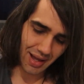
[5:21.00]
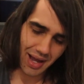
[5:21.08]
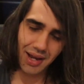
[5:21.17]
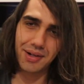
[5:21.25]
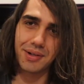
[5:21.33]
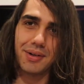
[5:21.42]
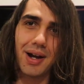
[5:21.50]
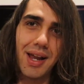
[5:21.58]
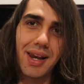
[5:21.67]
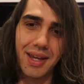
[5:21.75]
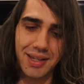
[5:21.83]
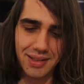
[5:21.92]
I don't know, I
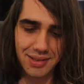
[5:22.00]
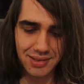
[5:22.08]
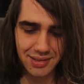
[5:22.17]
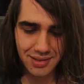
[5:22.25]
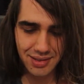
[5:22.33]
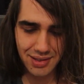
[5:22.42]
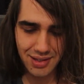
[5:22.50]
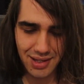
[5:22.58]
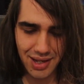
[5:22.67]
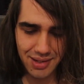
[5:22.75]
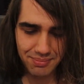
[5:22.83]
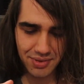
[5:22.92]
like it.
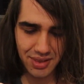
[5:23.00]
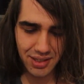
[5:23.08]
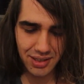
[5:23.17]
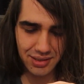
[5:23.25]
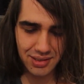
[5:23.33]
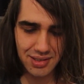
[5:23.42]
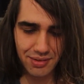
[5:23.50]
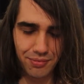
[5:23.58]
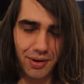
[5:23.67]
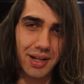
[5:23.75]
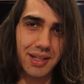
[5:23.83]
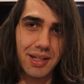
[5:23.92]
I think it is a
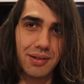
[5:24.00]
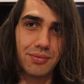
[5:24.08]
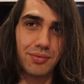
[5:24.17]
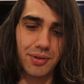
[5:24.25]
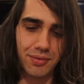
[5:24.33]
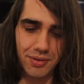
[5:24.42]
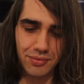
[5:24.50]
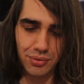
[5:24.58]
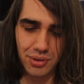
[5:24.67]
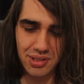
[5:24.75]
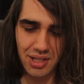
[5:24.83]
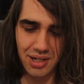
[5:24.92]
fun EM for
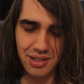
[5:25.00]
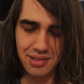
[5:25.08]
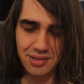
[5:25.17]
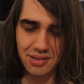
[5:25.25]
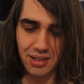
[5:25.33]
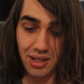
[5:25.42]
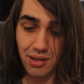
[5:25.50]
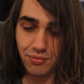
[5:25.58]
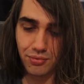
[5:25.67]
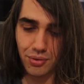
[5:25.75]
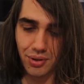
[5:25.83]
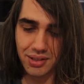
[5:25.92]
$50 US.
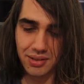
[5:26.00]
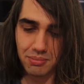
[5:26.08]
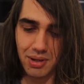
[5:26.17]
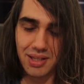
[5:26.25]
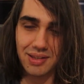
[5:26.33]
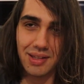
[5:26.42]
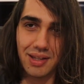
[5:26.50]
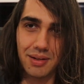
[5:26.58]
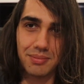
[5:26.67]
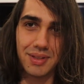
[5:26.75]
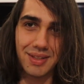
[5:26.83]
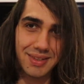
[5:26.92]
If you want a base
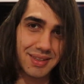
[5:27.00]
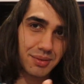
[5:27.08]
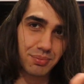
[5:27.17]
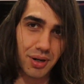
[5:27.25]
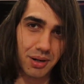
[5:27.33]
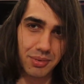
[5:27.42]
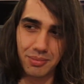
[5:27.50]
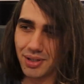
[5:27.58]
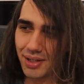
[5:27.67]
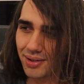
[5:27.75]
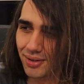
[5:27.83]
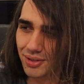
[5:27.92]
EM, this is
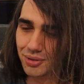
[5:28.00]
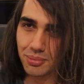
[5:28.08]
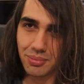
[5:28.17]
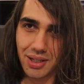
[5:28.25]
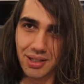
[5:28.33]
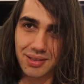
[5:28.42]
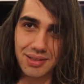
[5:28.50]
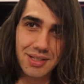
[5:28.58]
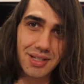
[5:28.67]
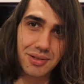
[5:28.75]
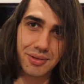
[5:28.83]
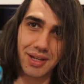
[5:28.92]
probably going to be it.
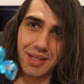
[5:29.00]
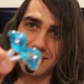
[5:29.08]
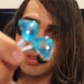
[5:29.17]
Just look at